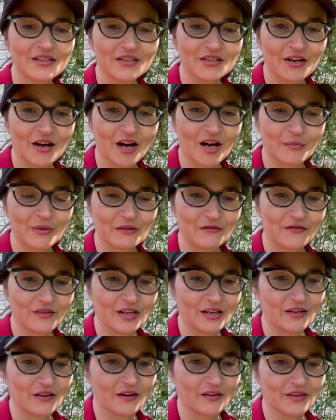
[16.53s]
to come and
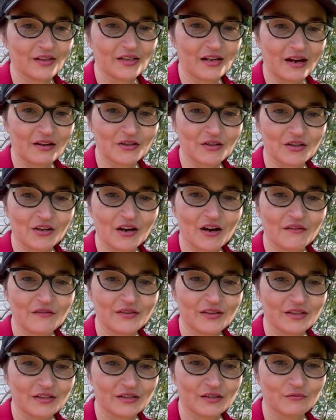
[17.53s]
feed on the nectar
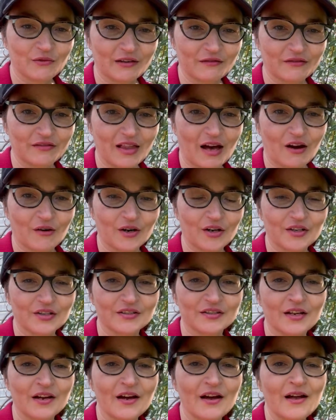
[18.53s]
of these red
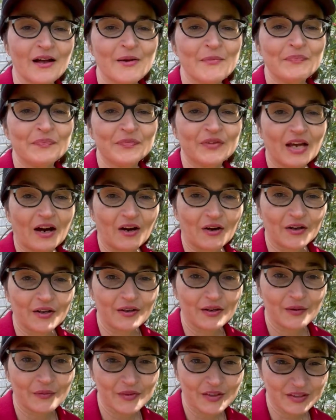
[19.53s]
flowers. Now,
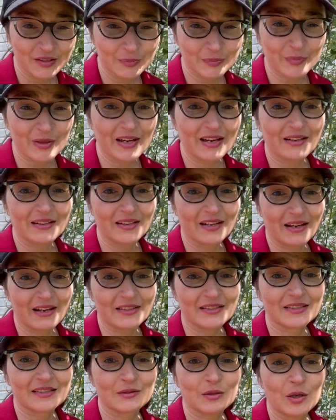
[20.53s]
this plant
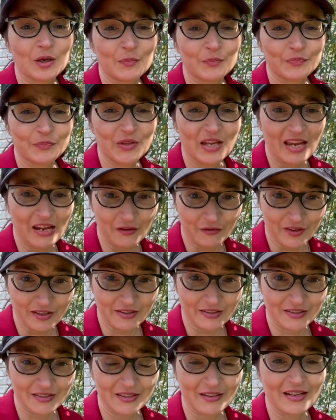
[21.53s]
gets
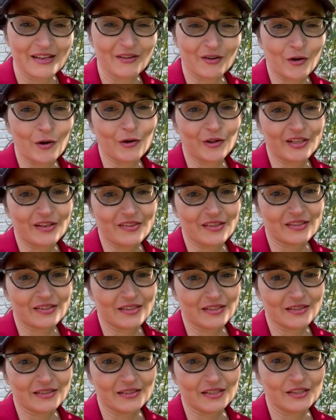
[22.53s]
aphids early in the
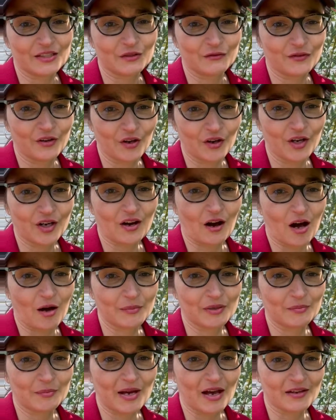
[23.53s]
season. It's a very
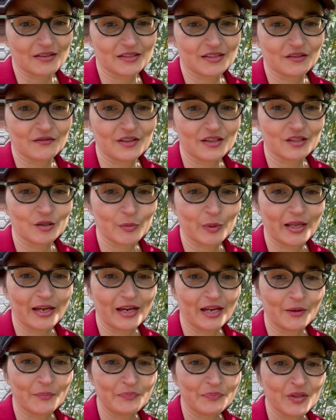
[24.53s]
common pest of this
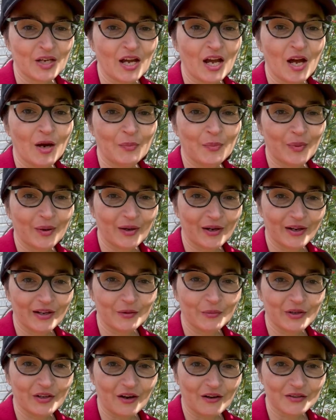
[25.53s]
plant
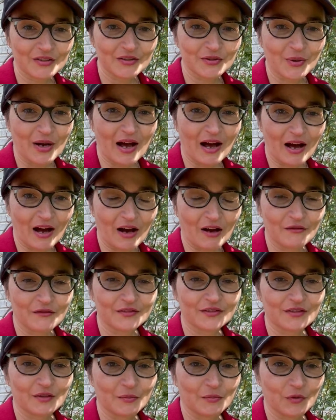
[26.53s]
but we also have
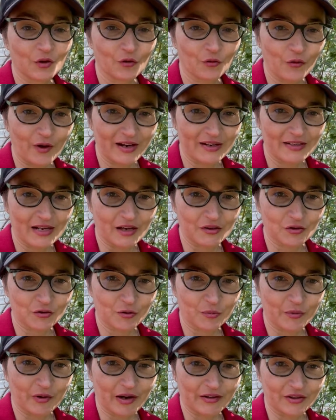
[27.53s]
some great
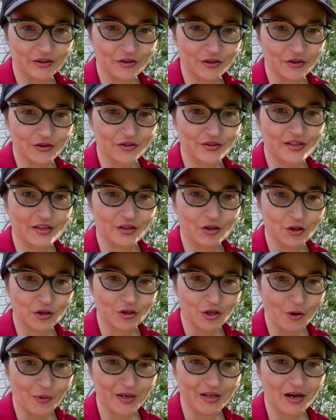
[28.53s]
natural predators that are
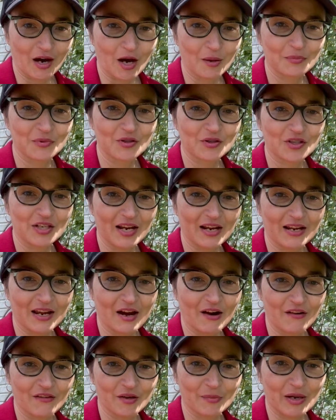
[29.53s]
showing up to take
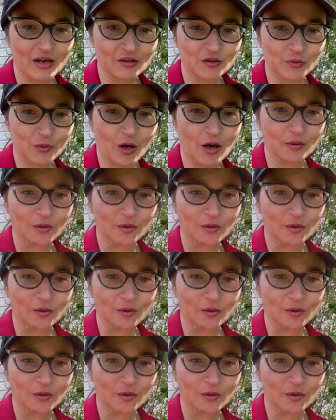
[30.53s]
care of the pest